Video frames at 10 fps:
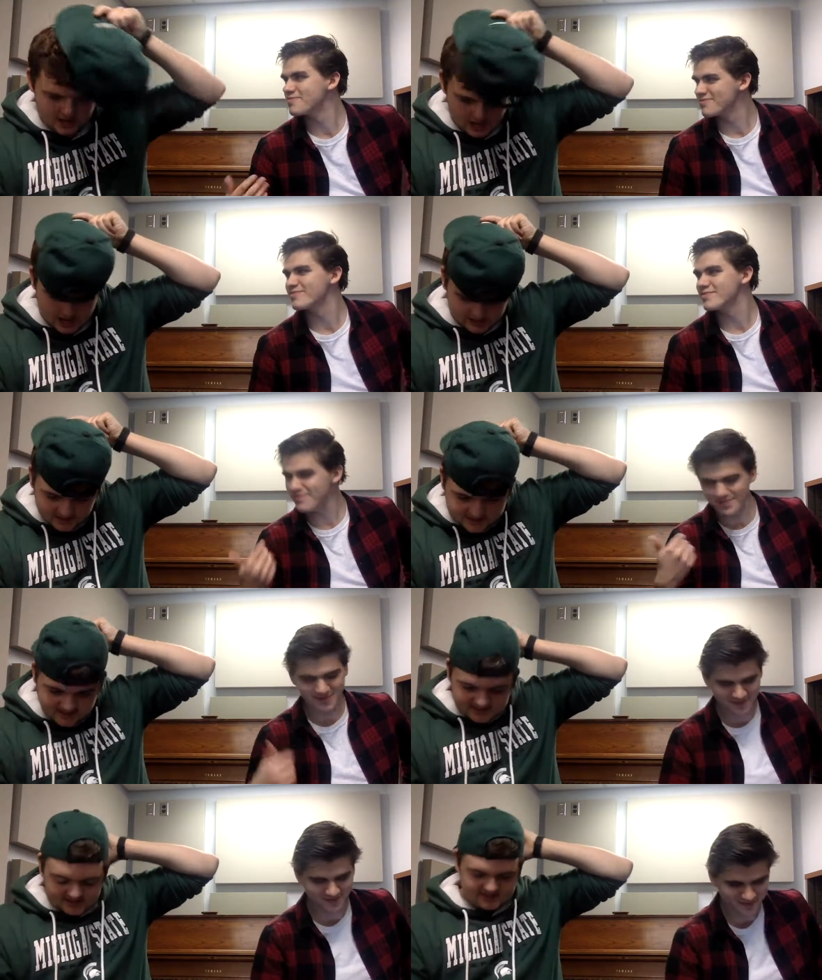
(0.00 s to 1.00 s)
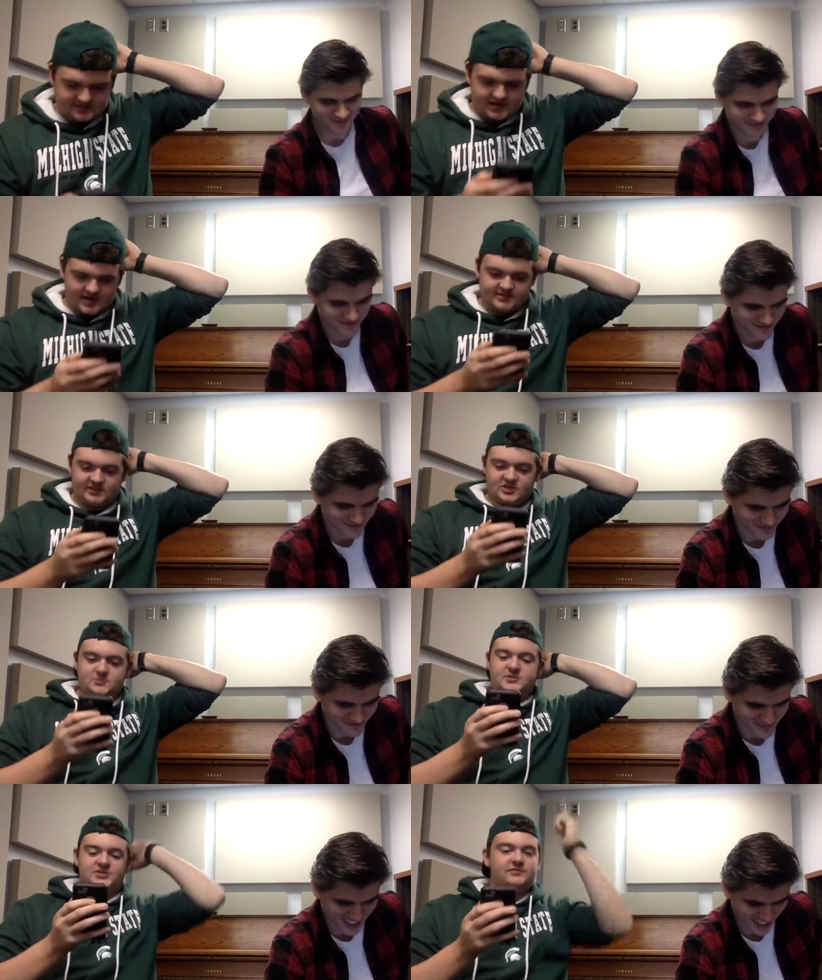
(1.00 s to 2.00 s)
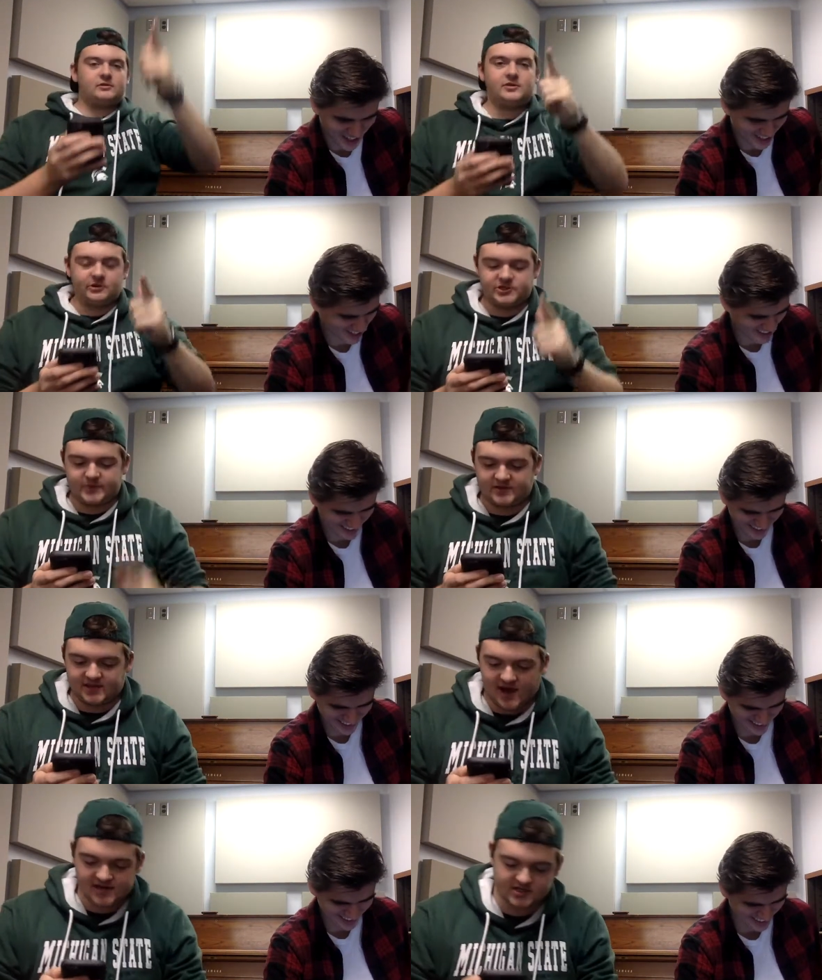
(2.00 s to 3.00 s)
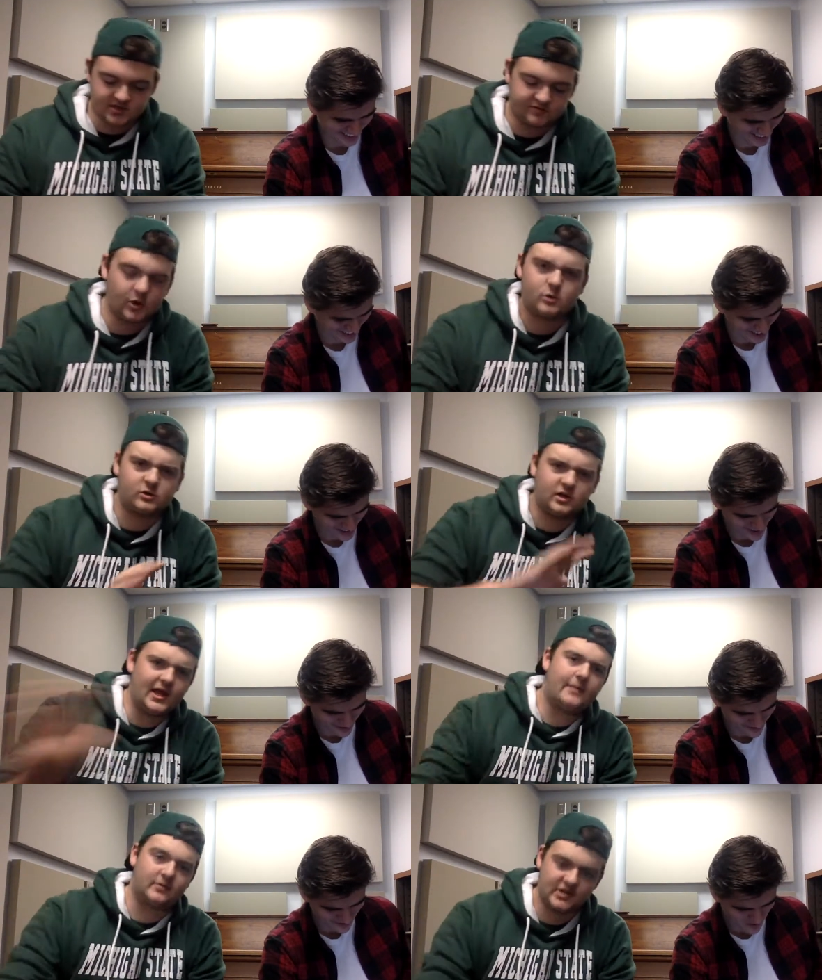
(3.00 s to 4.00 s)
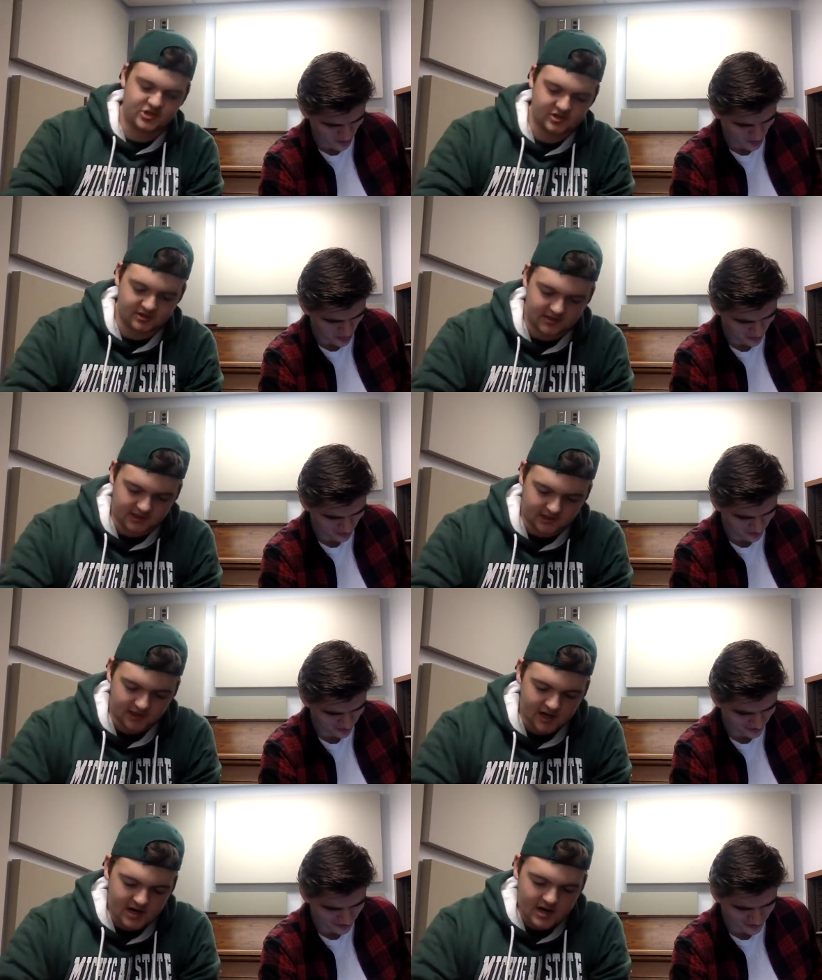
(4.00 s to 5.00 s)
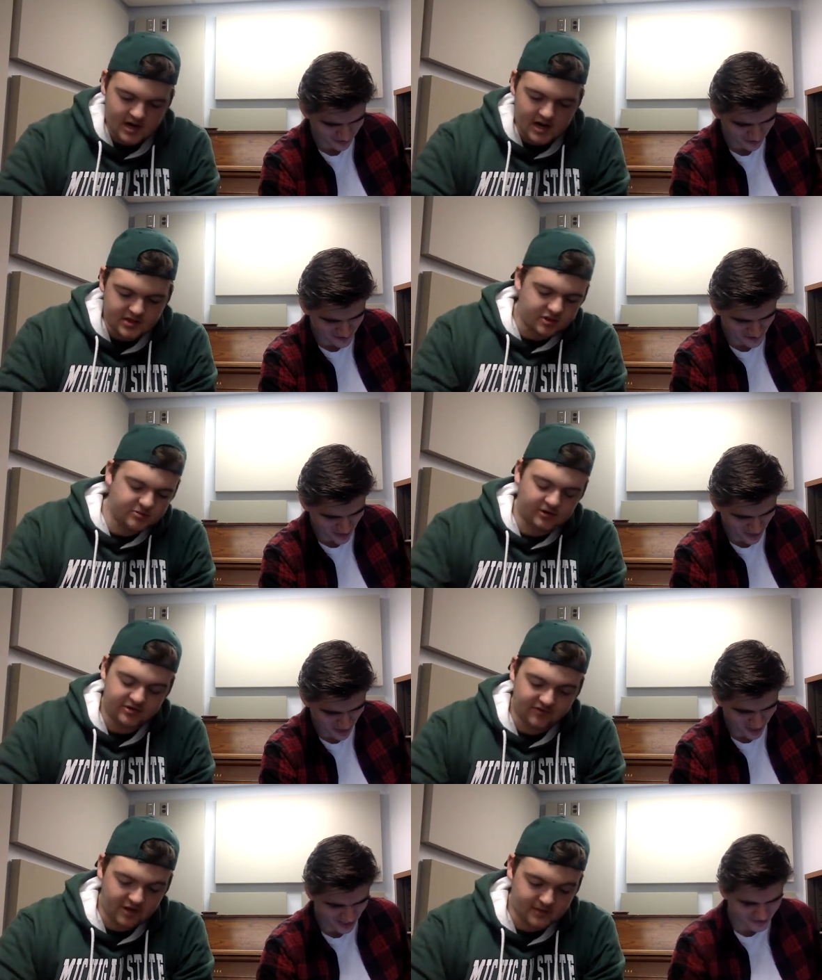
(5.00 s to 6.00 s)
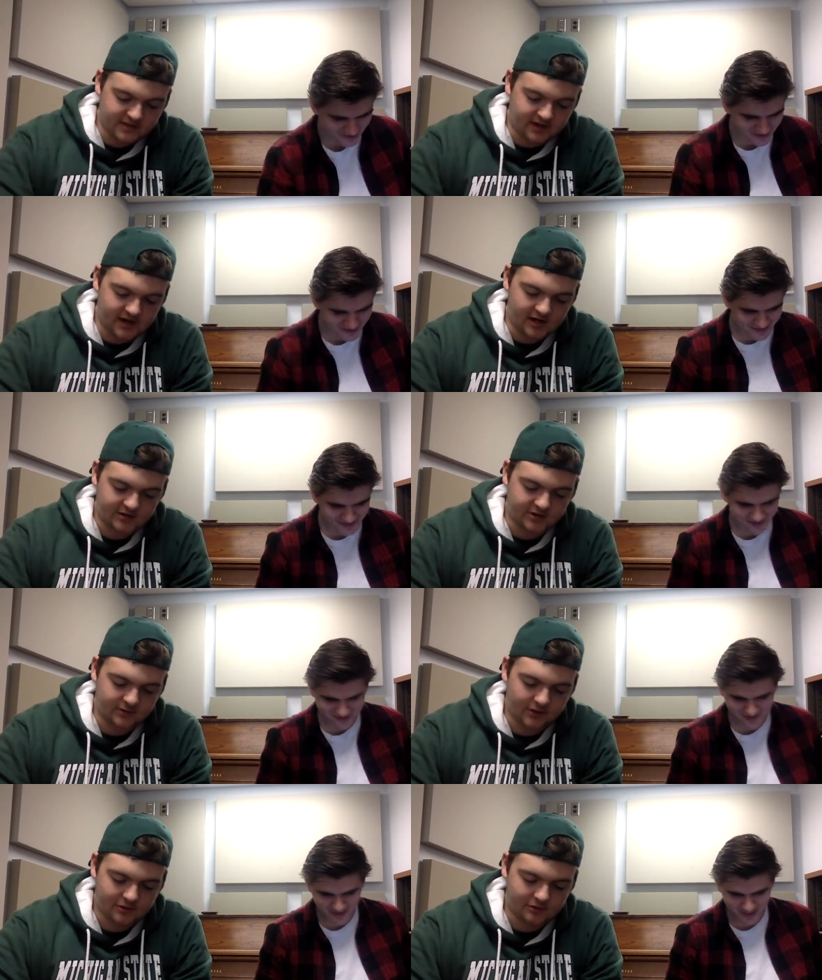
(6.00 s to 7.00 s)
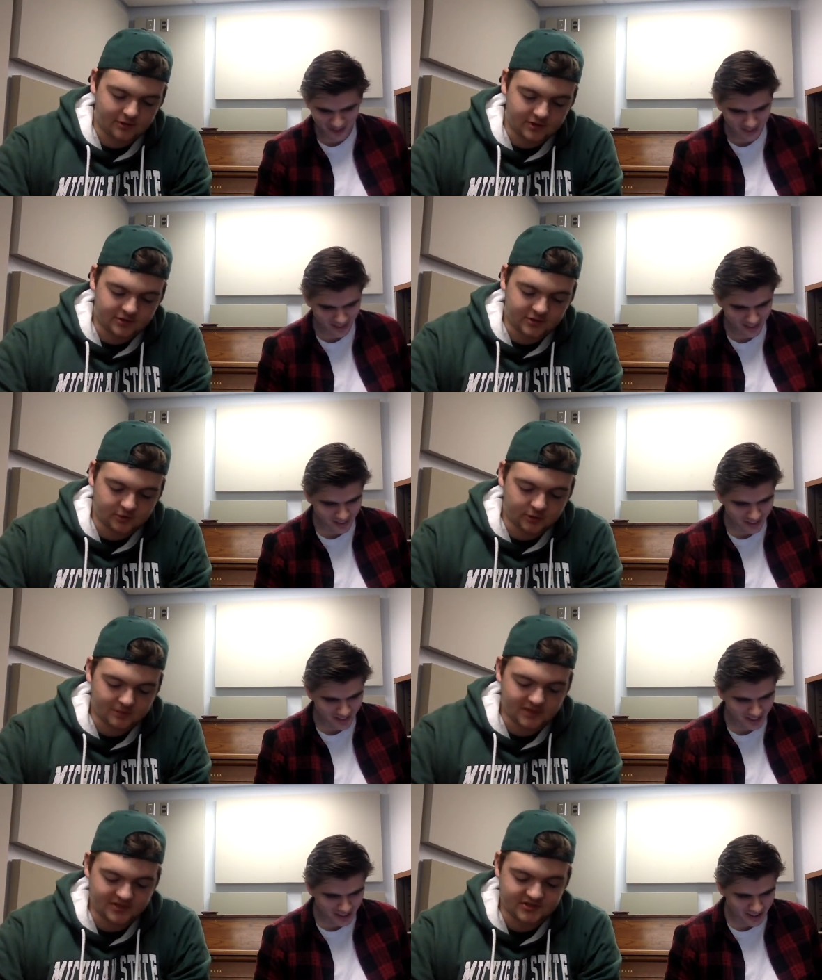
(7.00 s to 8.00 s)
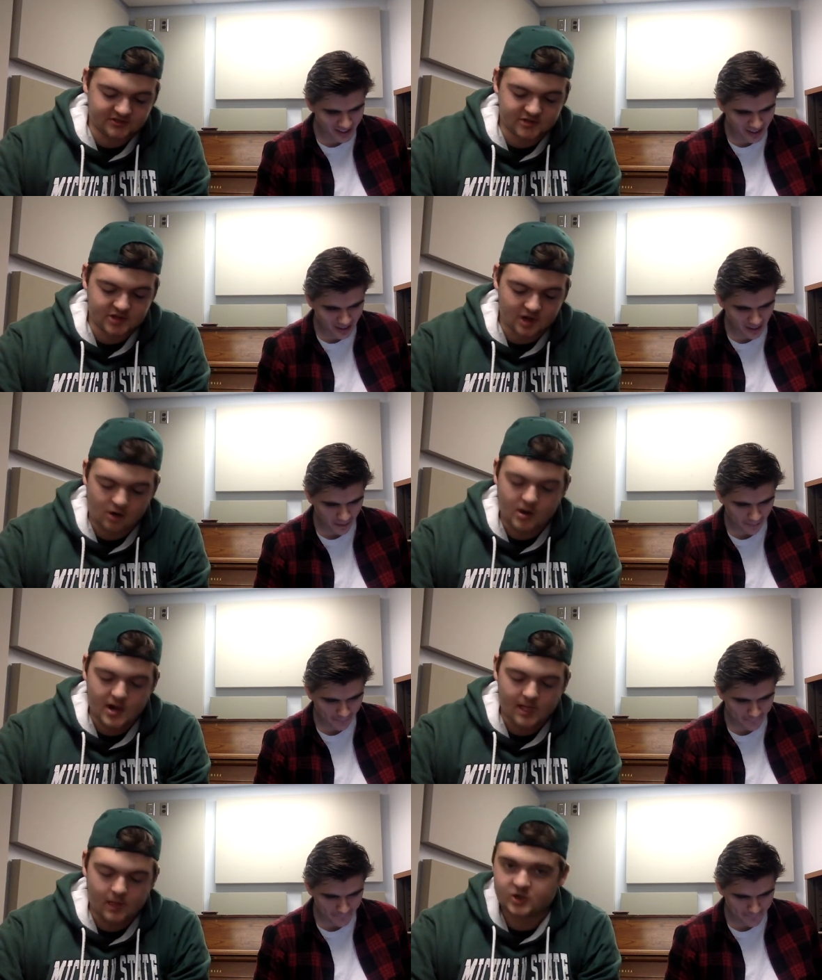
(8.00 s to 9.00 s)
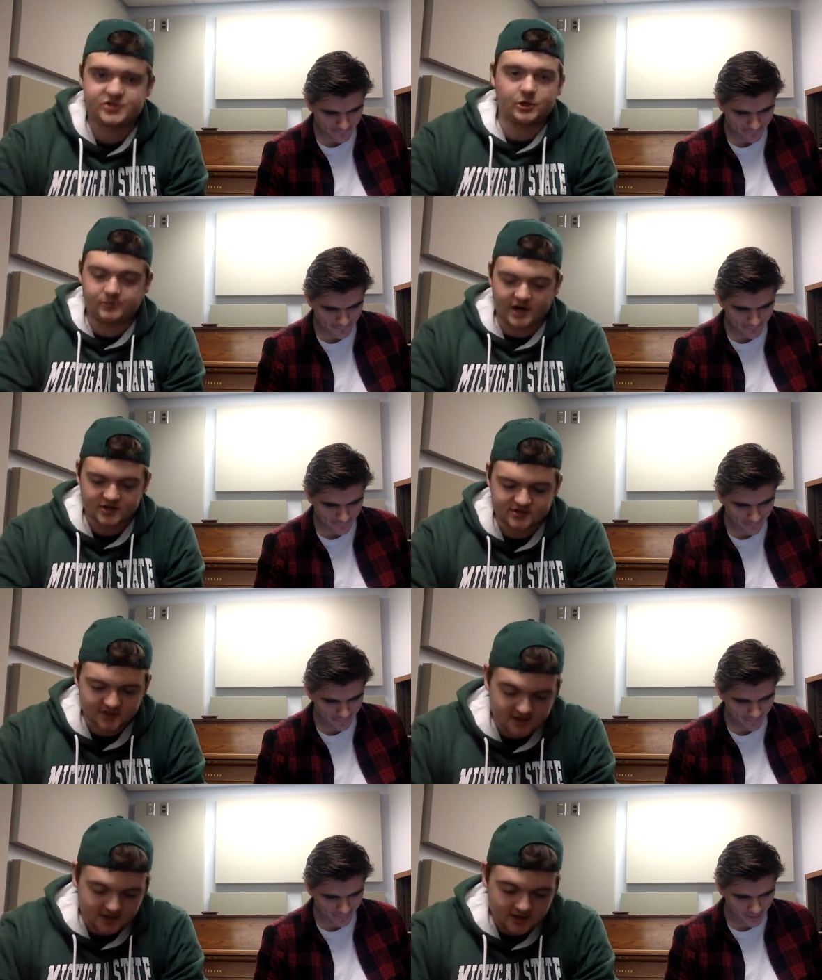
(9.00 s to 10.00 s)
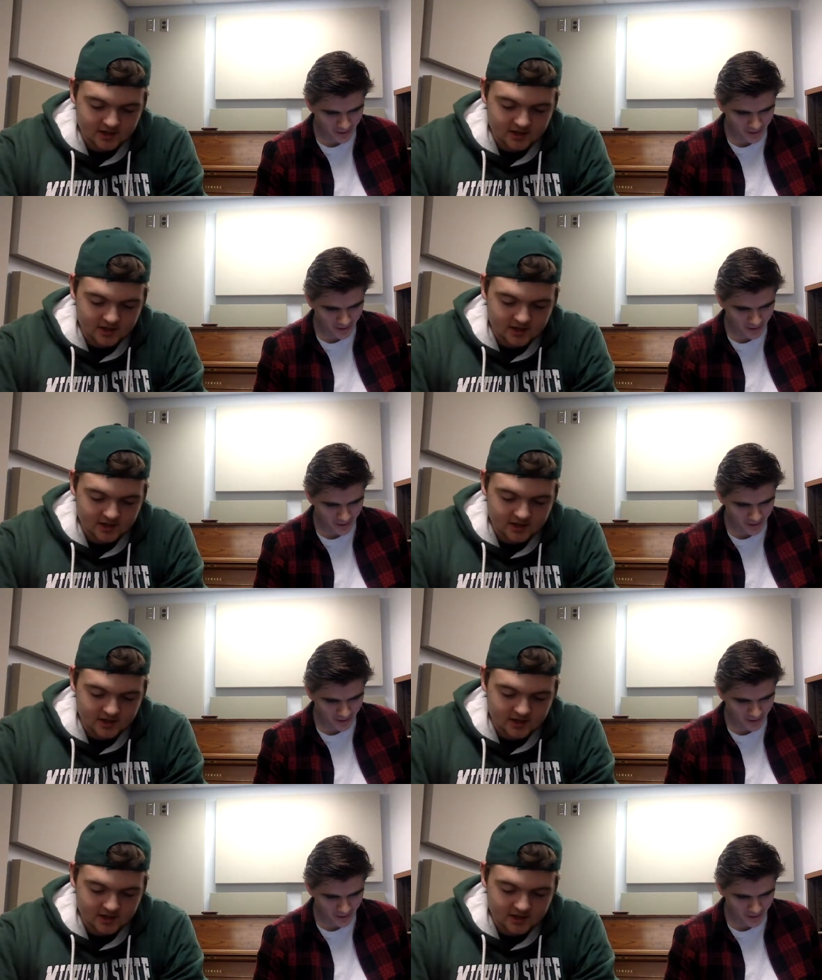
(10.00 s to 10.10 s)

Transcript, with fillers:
Speaker 1: Uh, his techniques and ideas, specifically those about the idea of total collaboration in theater, and those about developing a character throughout the rehearsal or work process of a show, are still practiced today.